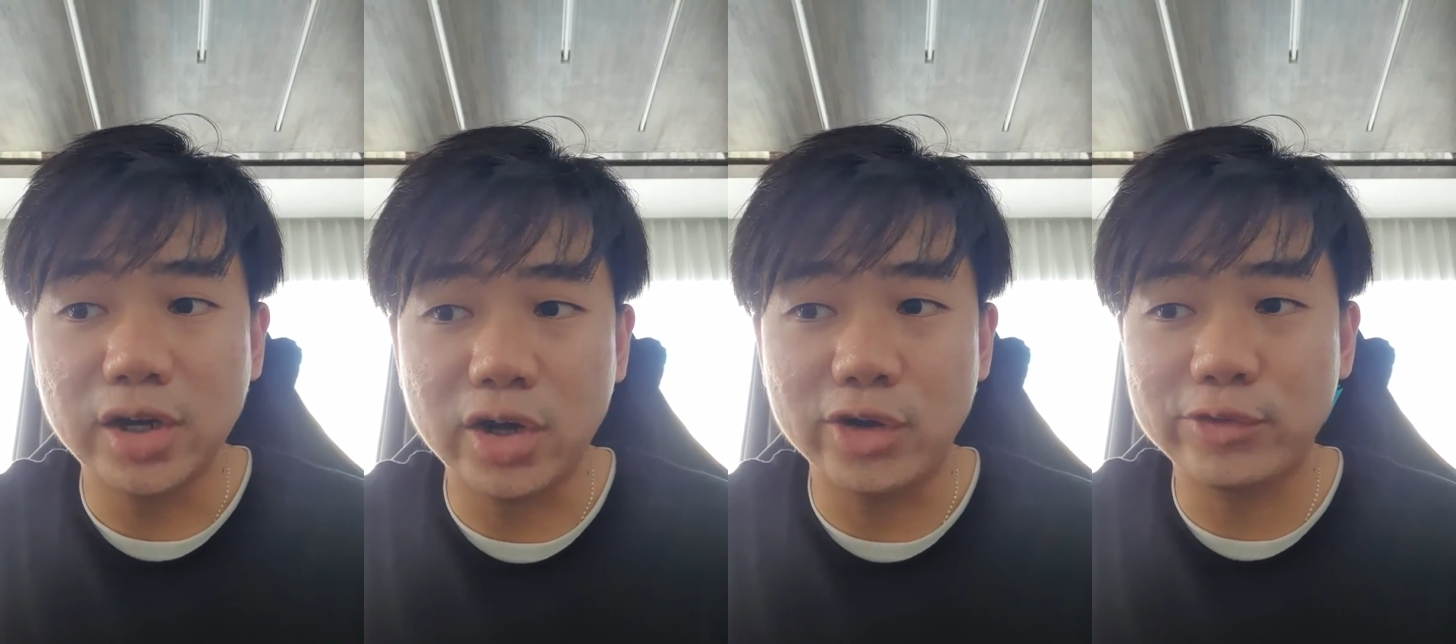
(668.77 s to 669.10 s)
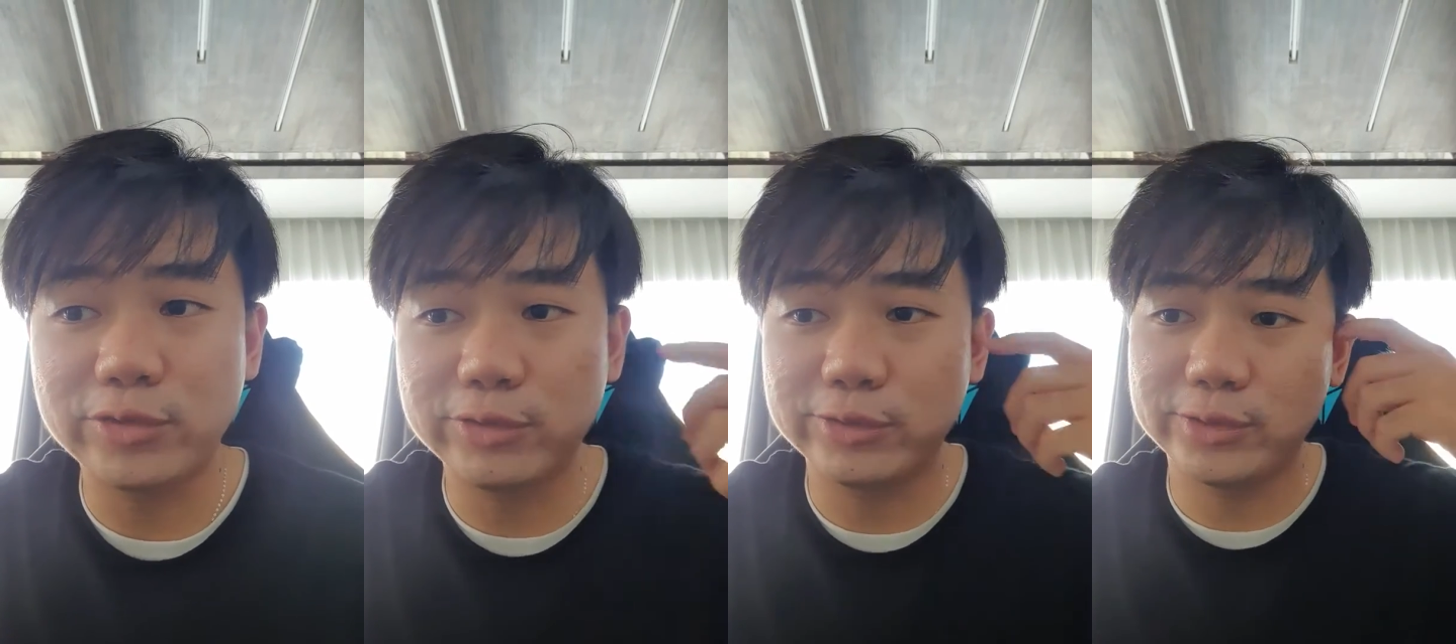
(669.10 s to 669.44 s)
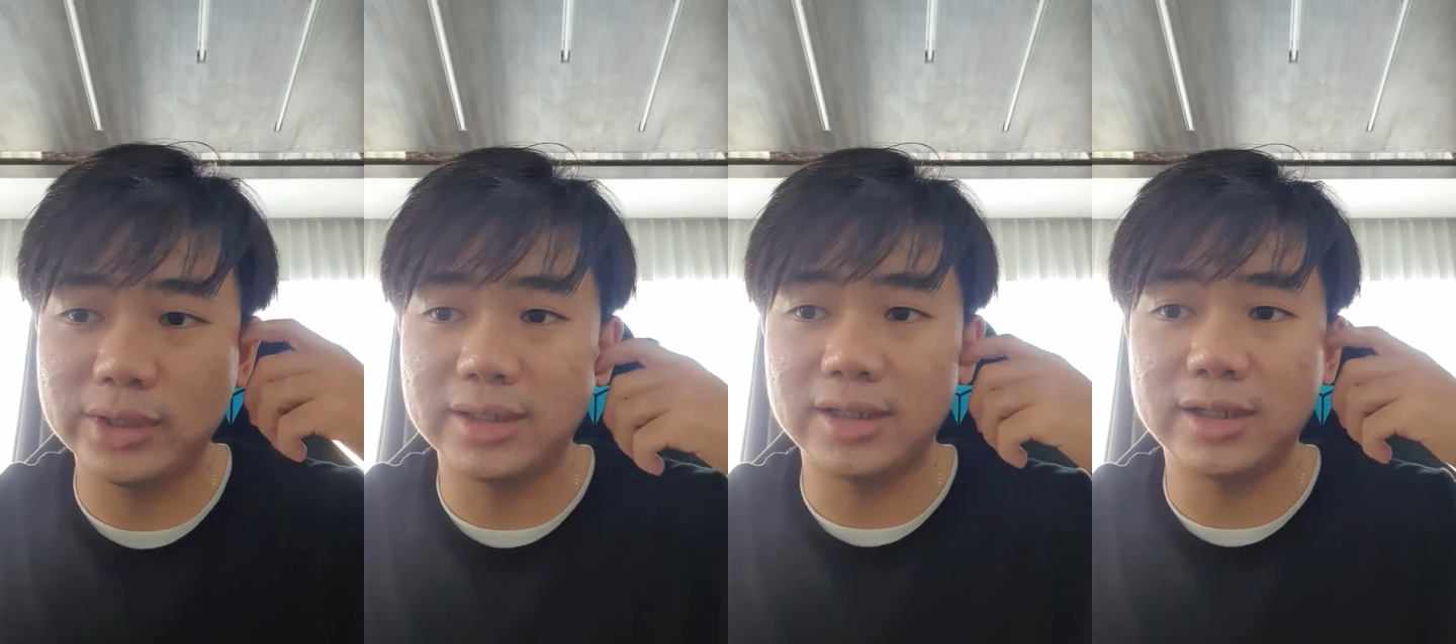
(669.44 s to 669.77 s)
of
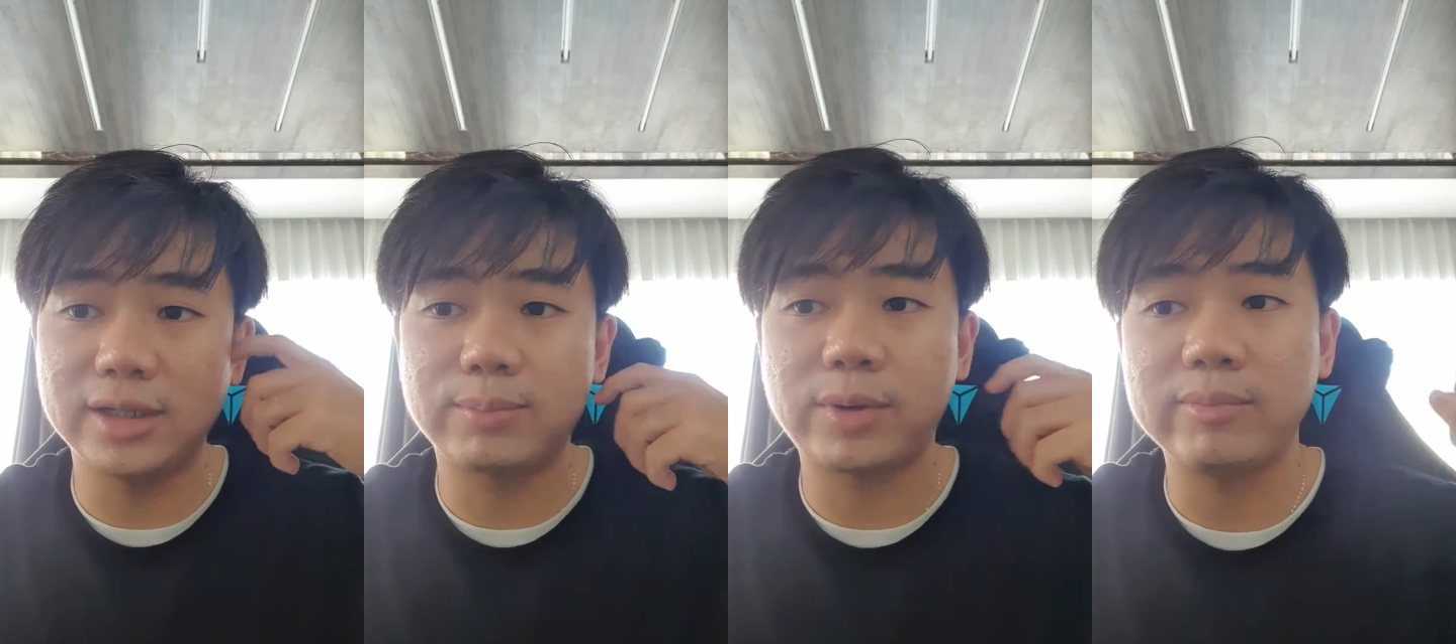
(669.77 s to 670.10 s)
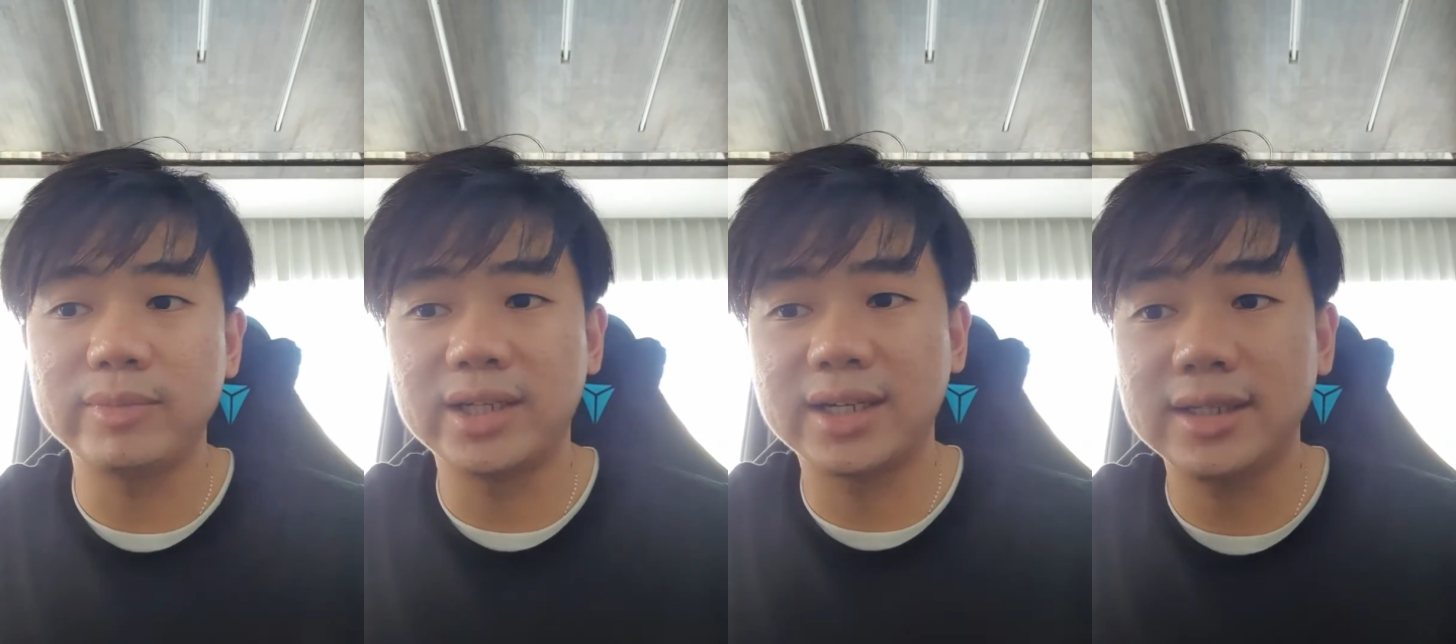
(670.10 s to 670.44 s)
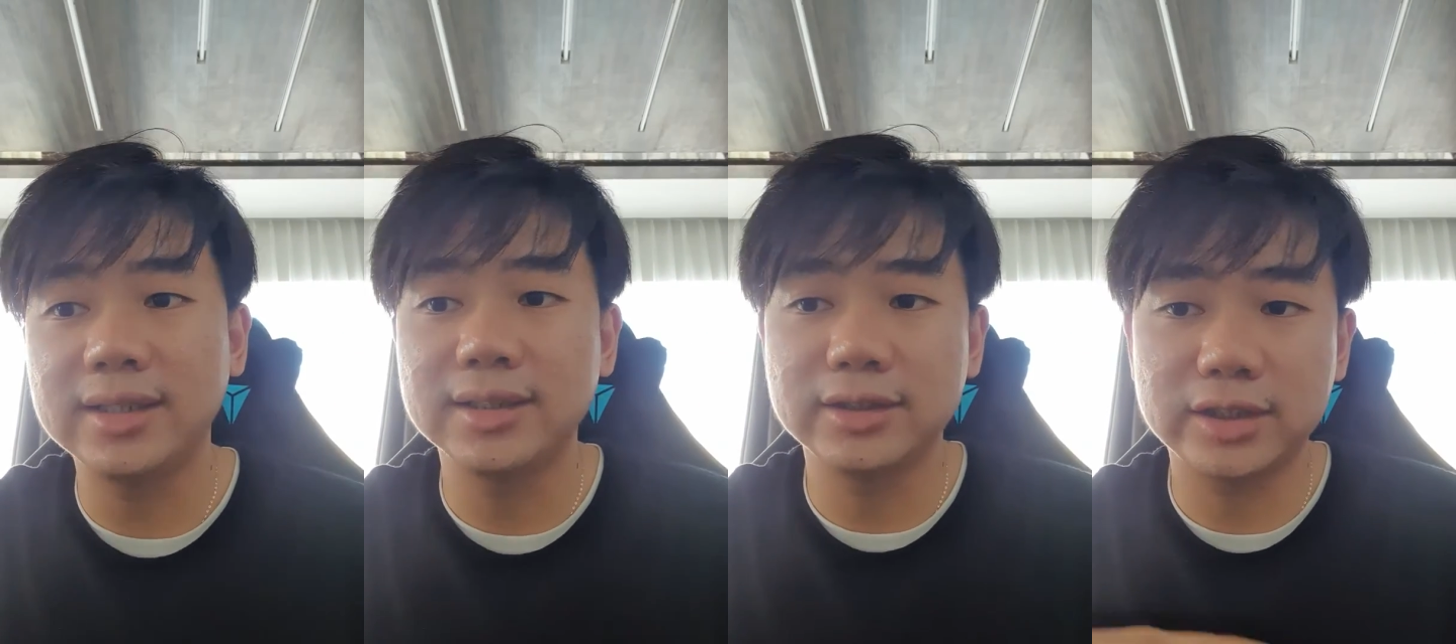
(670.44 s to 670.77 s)
the primary